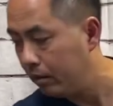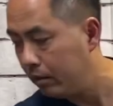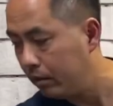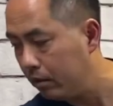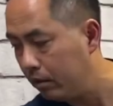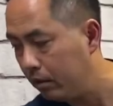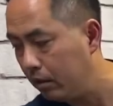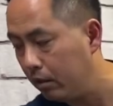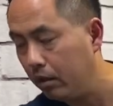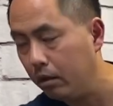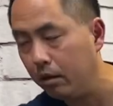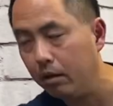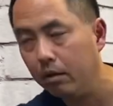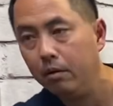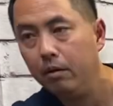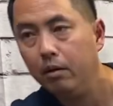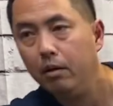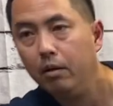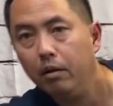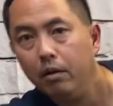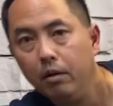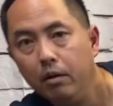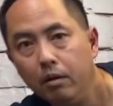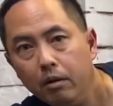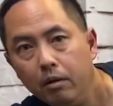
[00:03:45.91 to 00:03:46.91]
the
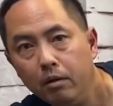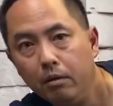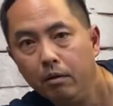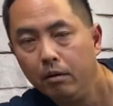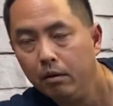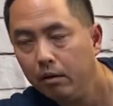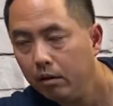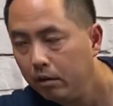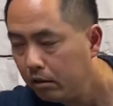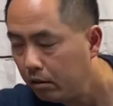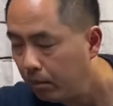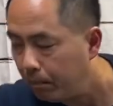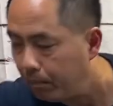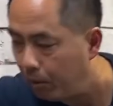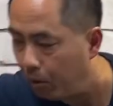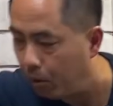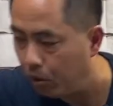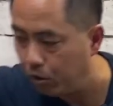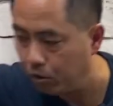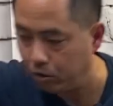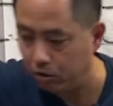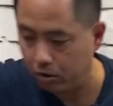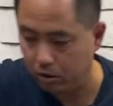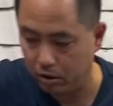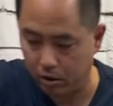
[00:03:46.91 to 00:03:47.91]

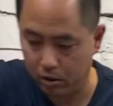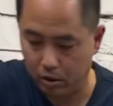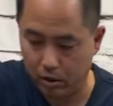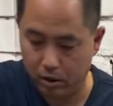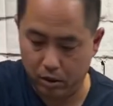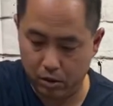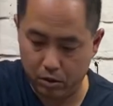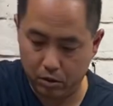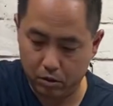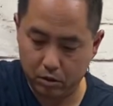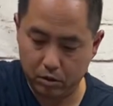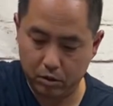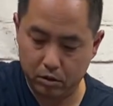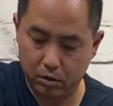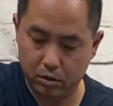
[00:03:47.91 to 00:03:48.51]
post here